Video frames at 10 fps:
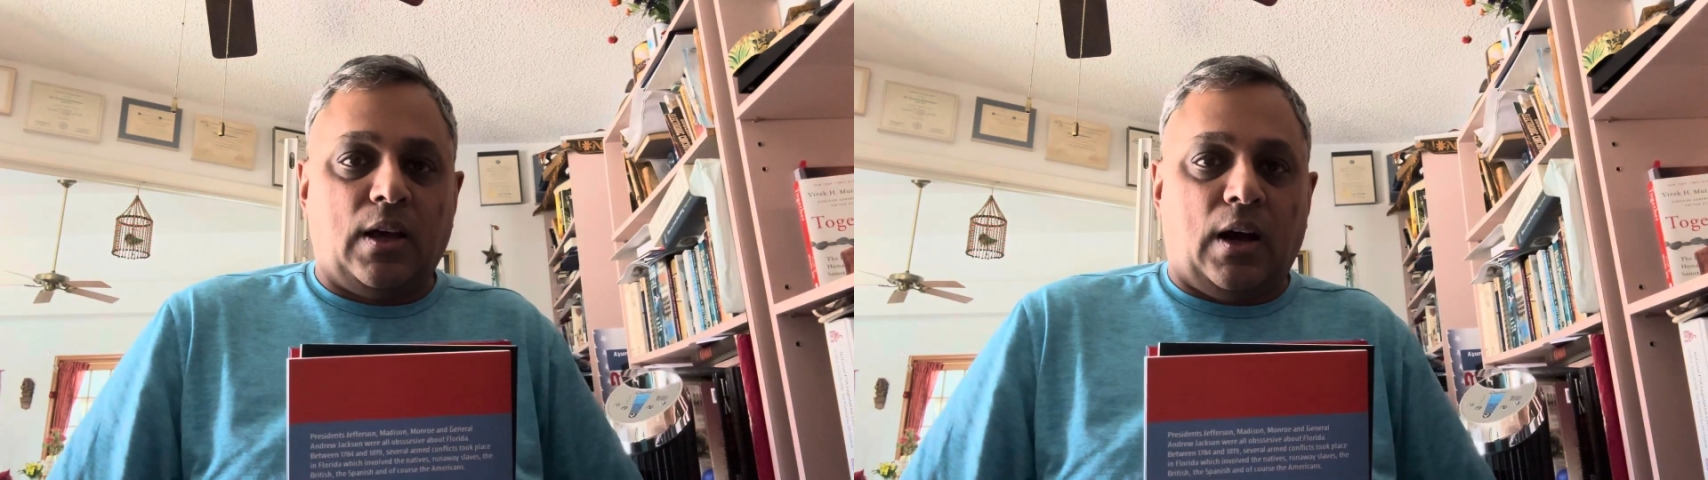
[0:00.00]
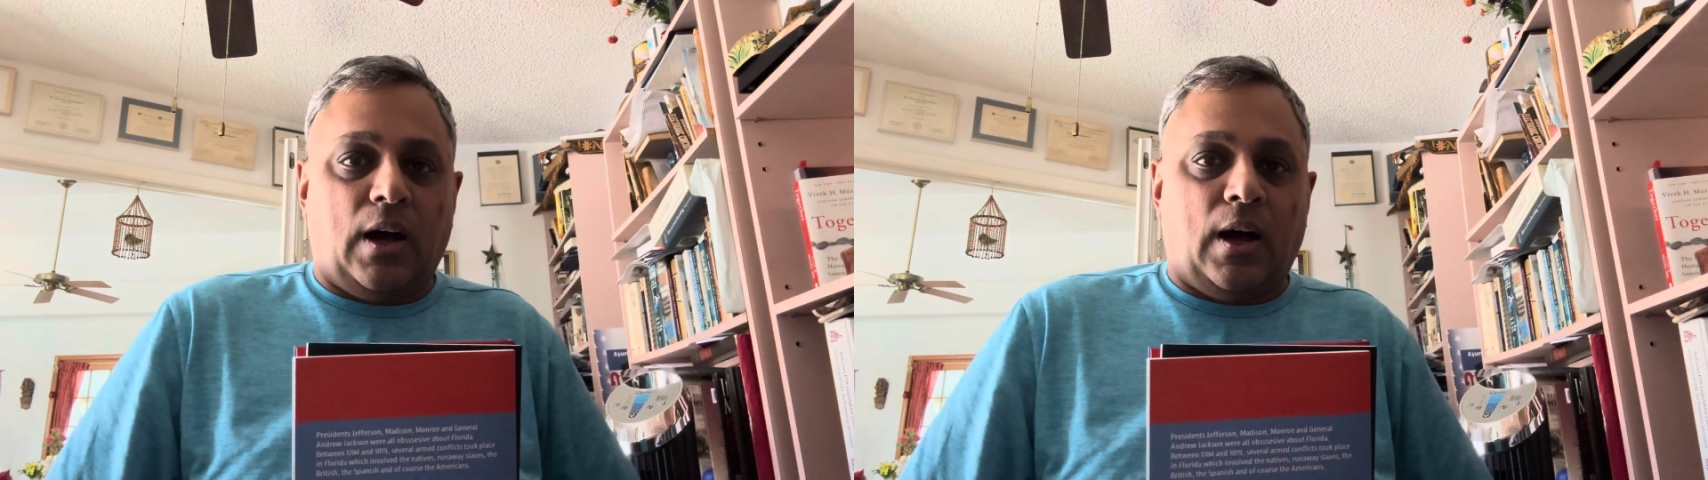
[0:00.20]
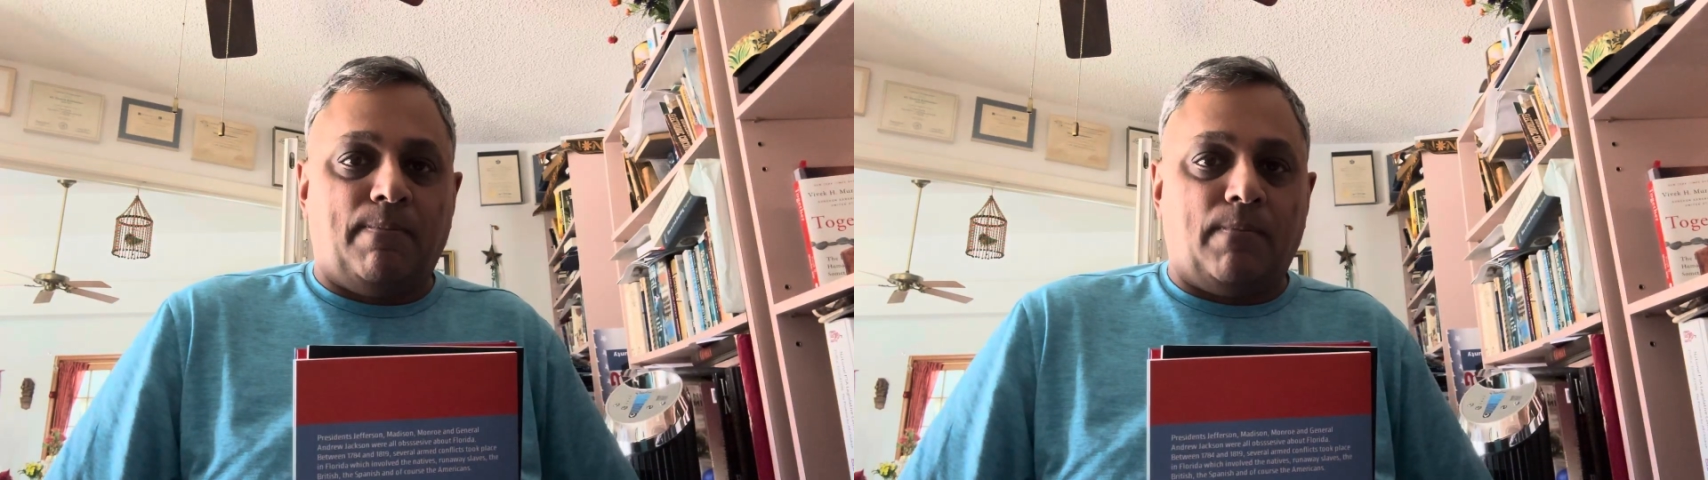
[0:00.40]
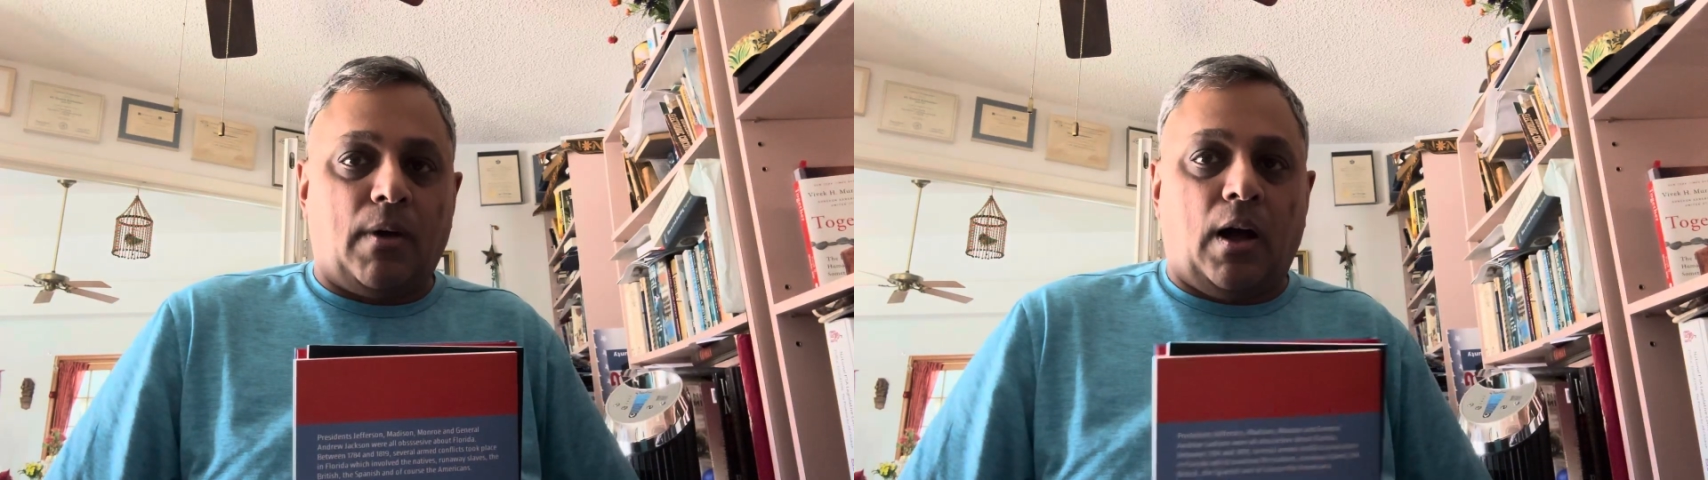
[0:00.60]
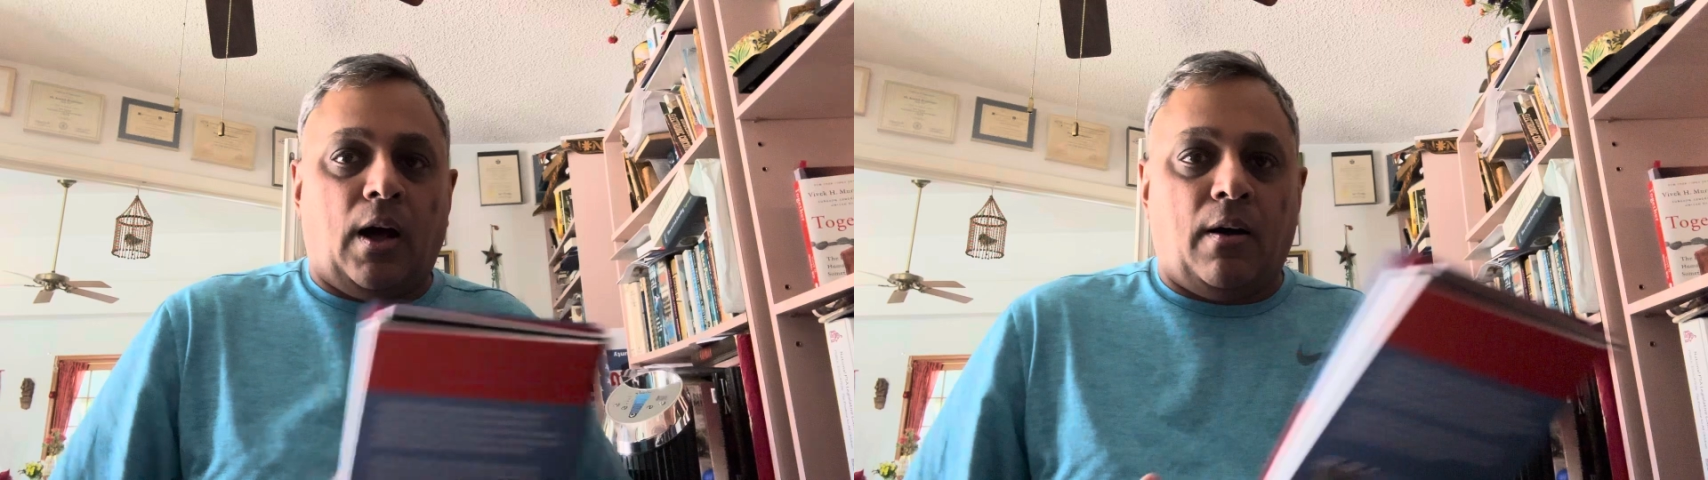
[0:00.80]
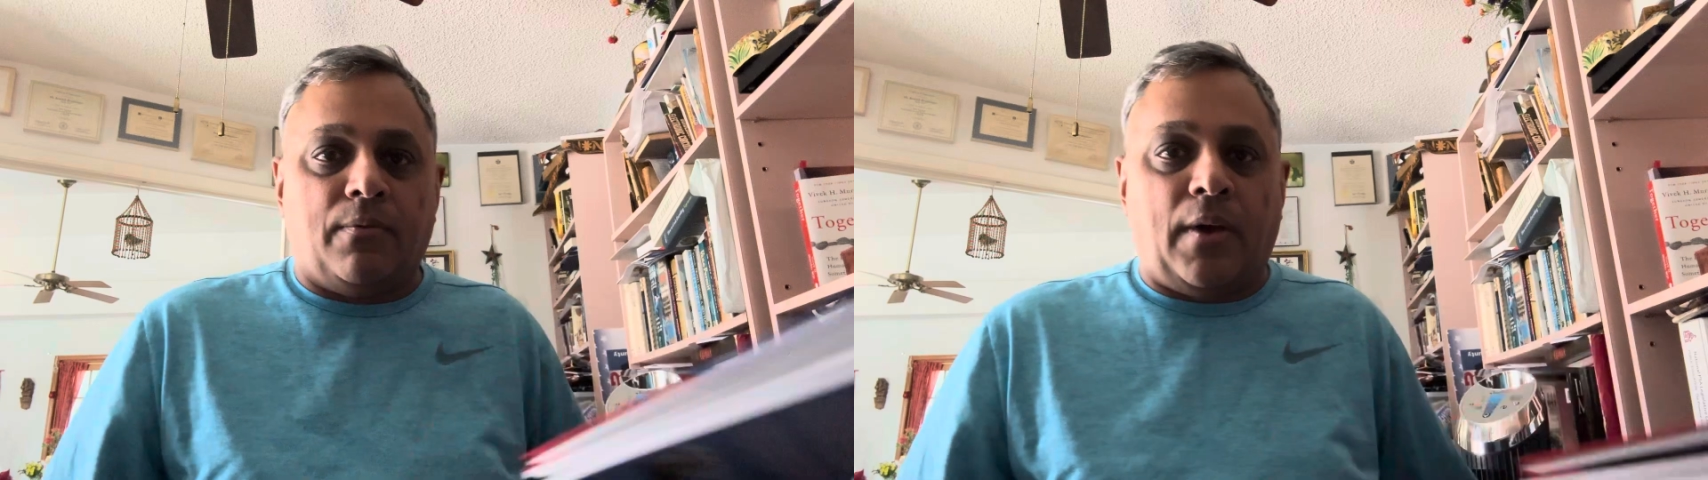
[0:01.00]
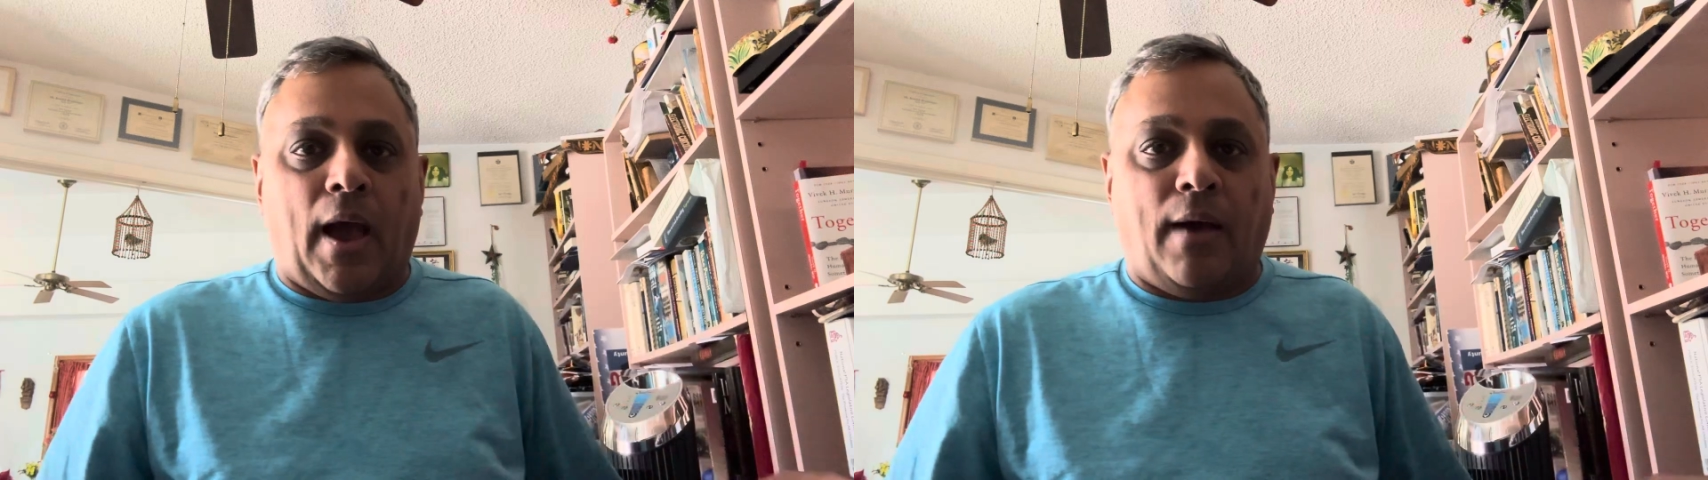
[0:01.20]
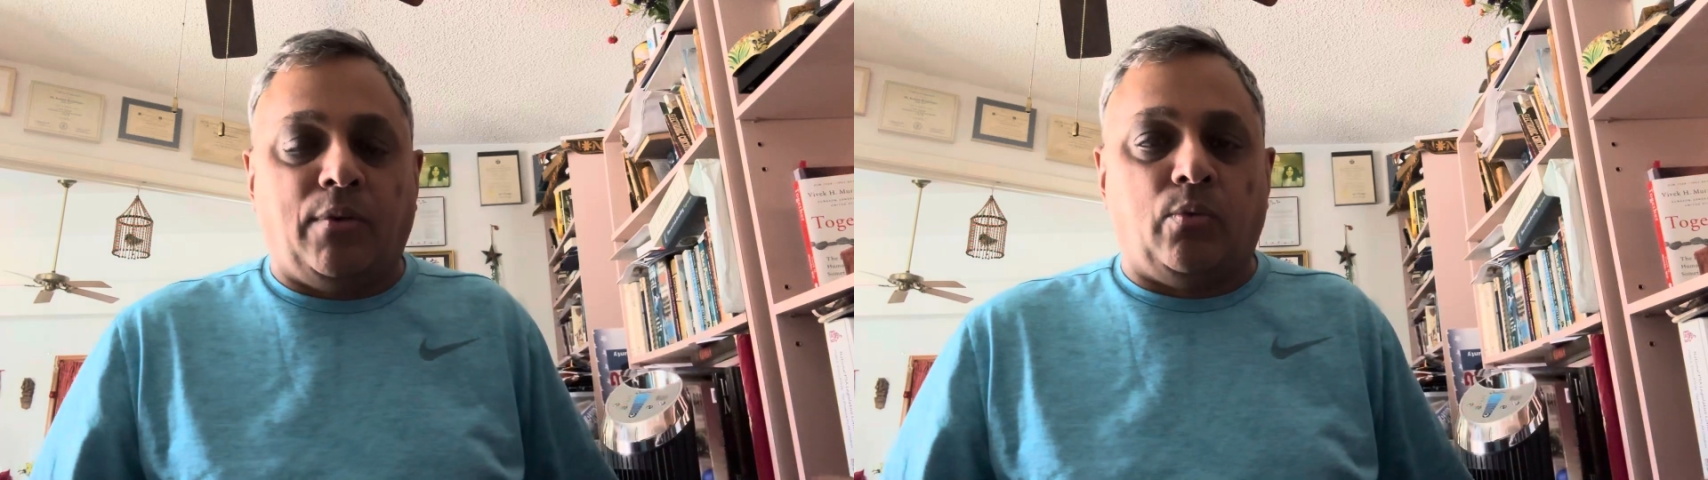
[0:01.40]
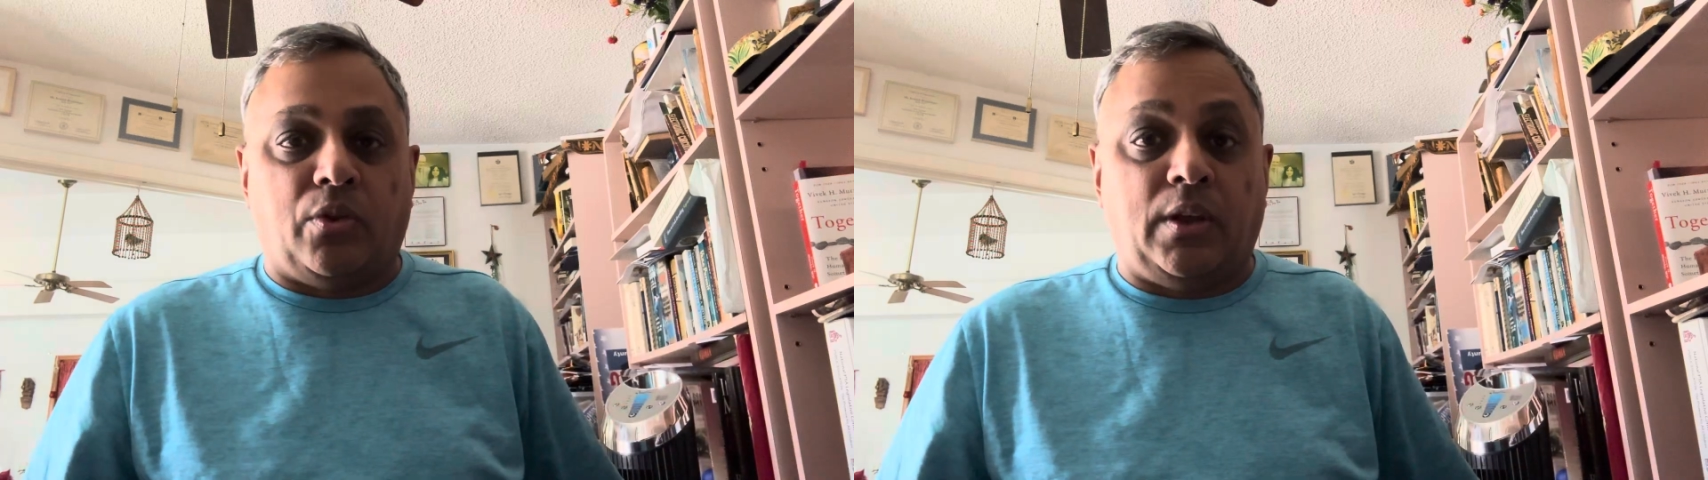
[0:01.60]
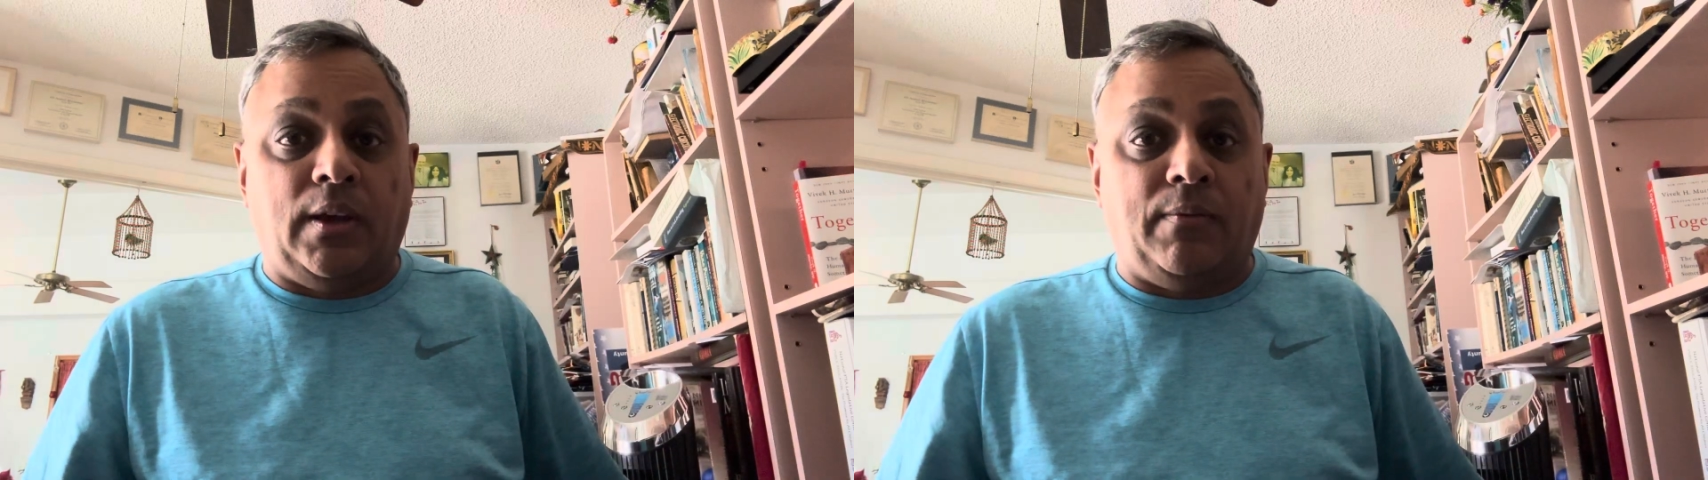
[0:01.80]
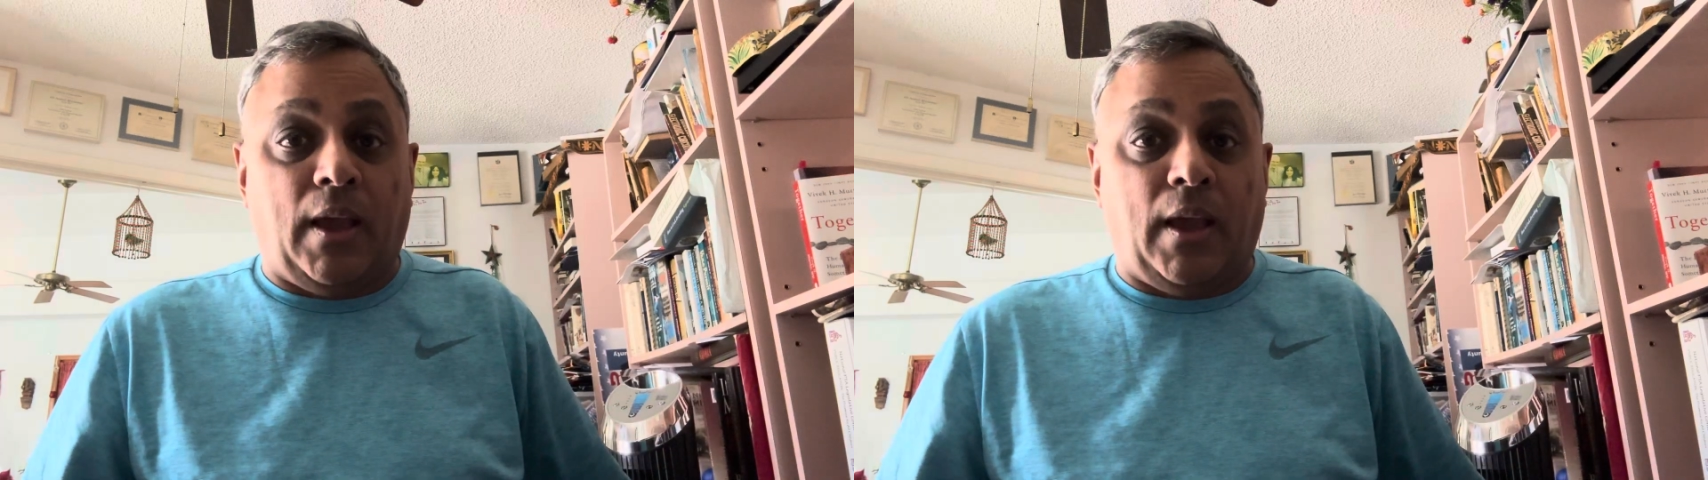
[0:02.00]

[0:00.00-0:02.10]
of having received